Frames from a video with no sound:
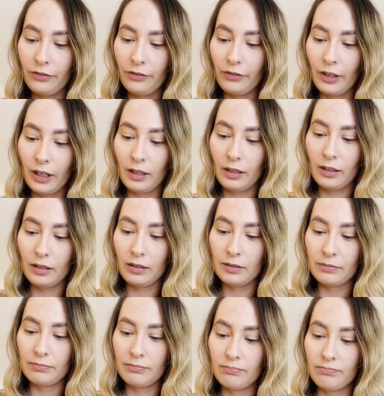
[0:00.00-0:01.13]
fake
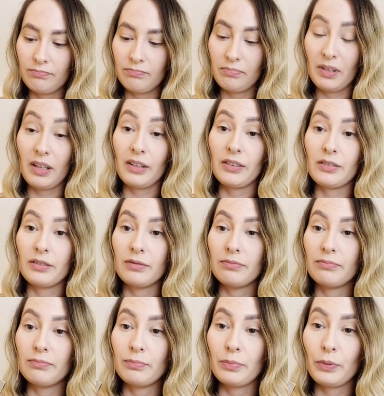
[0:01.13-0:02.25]
leather
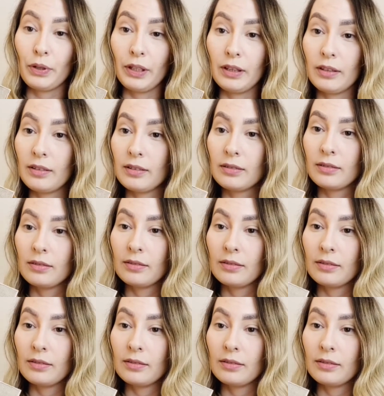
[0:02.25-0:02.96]
print